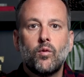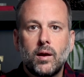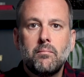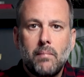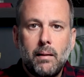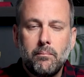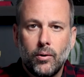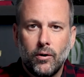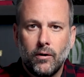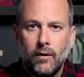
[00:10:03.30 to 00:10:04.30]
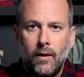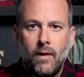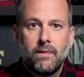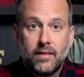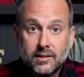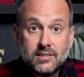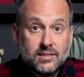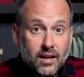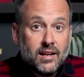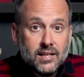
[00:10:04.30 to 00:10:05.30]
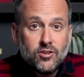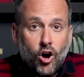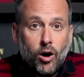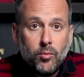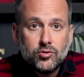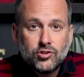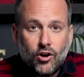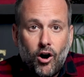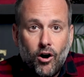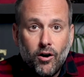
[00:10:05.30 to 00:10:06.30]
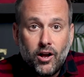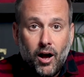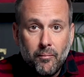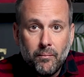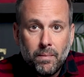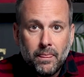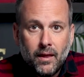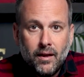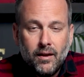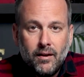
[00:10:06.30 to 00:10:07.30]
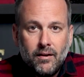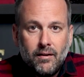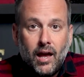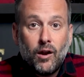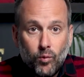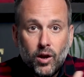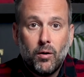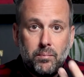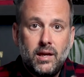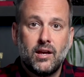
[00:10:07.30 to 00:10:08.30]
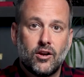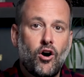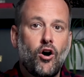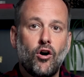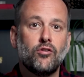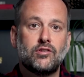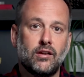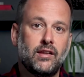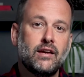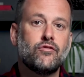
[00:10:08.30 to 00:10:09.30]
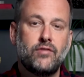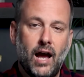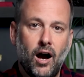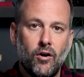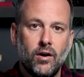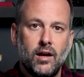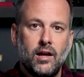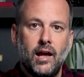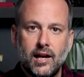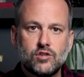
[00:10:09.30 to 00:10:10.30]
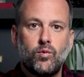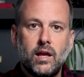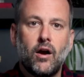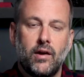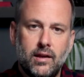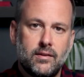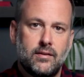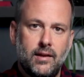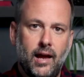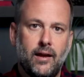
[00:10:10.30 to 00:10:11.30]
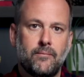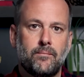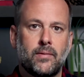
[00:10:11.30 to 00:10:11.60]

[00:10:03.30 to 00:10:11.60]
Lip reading: remember that the sun has almost come, and we are being called to live now as we are in the day.